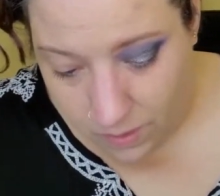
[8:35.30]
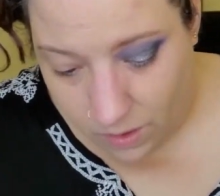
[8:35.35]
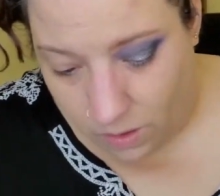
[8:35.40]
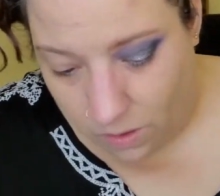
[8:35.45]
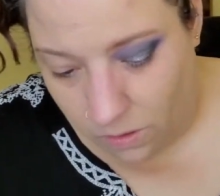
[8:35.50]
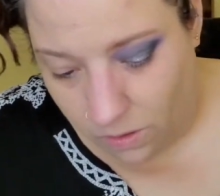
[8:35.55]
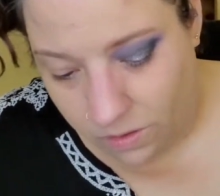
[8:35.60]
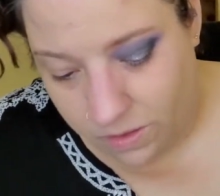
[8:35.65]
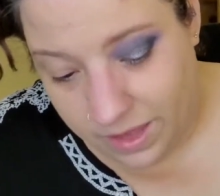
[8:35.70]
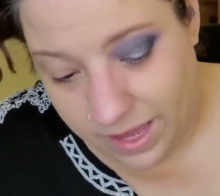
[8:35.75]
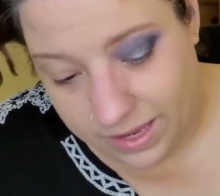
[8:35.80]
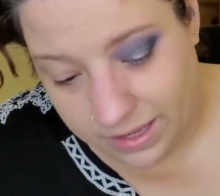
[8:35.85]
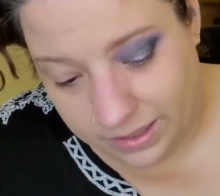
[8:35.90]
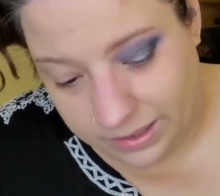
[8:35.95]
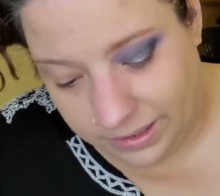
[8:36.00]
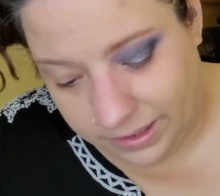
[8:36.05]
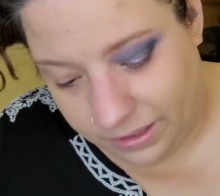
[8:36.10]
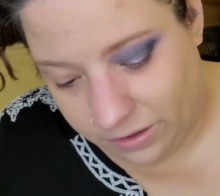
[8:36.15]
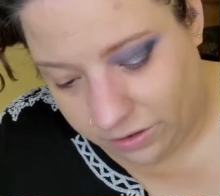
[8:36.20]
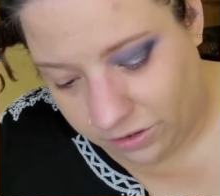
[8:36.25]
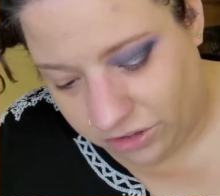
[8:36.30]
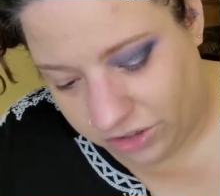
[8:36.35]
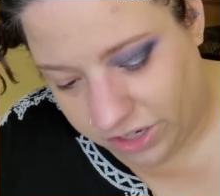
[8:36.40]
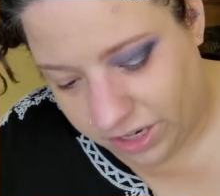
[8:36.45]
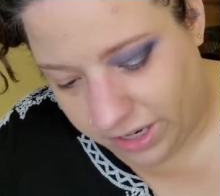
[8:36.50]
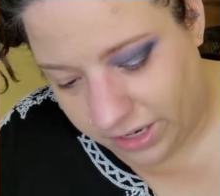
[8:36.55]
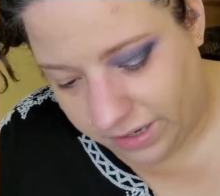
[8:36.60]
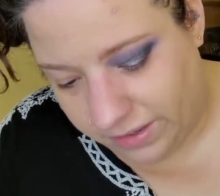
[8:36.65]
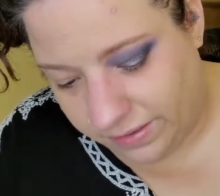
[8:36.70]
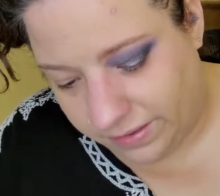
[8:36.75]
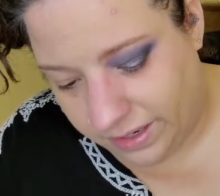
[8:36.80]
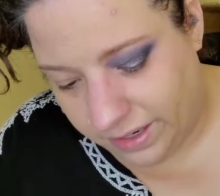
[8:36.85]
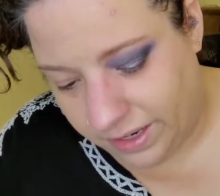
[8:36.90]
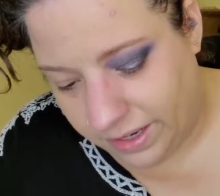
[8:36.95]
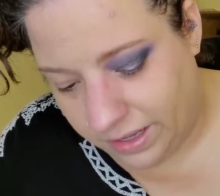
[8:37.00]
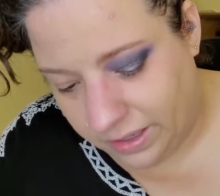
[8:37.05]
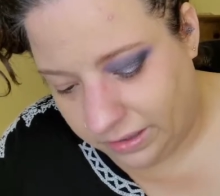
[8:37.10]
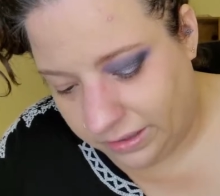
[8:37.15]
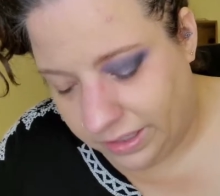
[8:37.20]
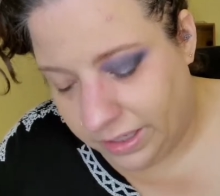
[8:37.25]
all that glitter shade is
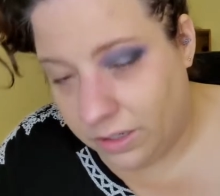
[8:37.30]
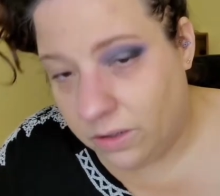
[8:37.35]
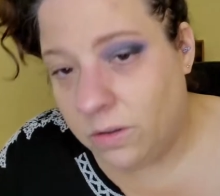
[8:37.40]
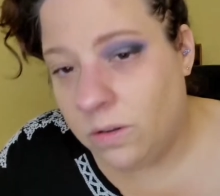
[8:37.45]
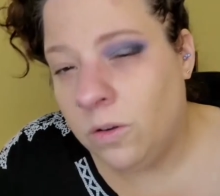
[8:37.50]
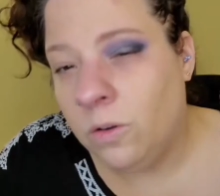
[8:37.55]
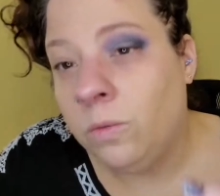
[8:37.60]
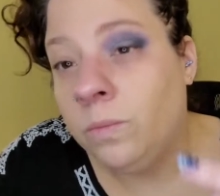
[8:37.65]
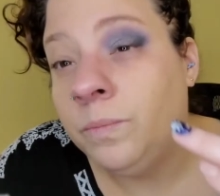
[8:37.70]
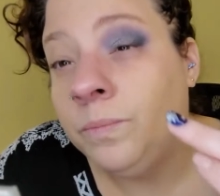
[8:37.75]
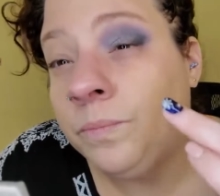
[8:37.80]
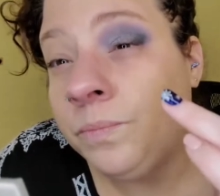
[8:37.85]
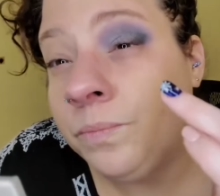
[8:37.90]
getting a little